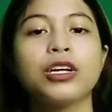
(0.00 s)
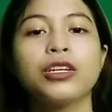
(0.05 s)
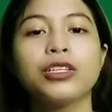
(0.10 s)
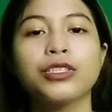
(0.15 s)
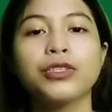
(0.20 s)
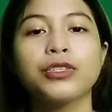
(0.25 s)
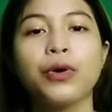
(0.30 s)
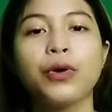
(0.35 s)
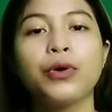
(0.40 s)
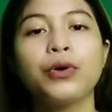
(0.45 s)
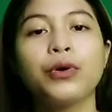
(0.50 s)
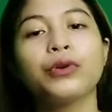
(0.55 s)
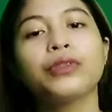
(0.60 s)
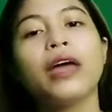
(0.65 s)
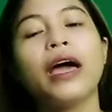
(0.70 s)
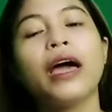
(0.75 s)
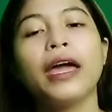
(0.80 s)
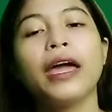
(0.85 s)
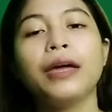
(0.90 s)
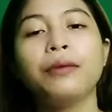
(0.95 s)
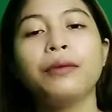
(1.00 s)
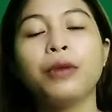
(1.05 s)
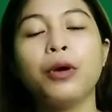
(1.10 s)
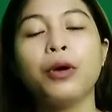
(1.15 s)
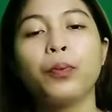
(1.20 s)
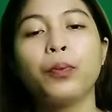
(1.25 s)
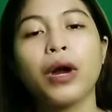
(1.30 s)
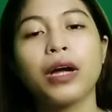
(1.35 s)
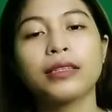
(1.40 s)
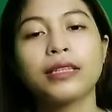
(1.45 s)
So, the aim of
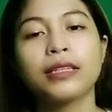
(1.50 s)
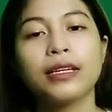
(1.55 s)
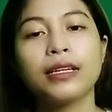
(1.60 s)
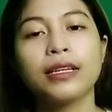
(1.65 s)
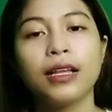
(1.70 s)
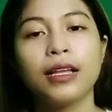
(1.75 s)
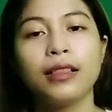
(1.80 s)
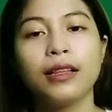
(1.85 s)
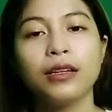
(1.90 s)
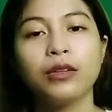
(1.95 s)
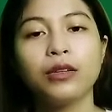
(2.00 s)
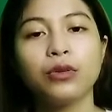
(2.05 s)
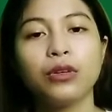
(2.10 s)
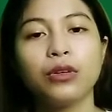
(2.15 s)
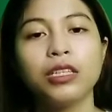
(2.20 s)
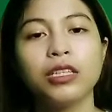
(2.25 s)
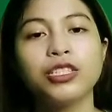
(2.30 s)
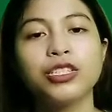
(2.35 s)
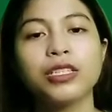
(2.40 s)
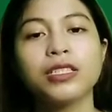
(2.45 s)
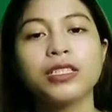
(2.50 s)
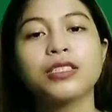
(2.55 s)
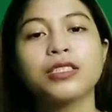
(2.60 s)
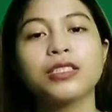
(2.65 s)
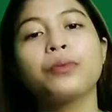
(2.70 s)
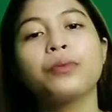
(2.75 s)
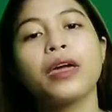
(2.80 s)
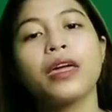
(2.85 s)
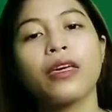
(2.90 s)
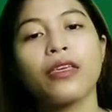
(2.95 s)
practical language is to
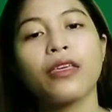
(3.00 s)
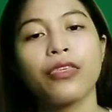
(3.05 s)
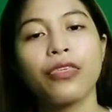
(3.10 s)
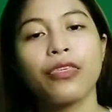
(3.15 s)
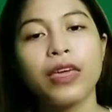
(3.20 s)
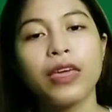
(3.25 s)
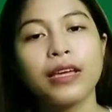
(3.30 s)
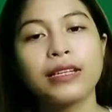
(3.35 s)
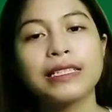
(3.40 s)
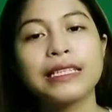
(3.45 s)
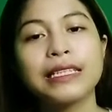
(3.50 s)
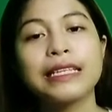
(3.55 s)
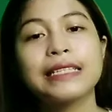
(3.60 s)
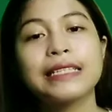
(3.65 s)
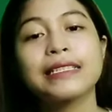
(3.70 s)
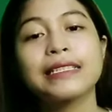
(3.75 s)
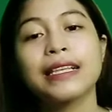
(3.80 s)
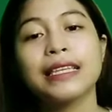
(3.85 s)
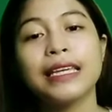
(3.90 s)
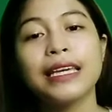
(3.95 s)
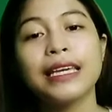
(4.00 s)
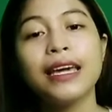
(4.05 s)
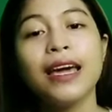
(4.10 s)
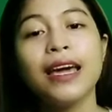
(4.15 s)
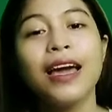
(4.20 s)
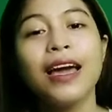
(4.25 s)
make things easily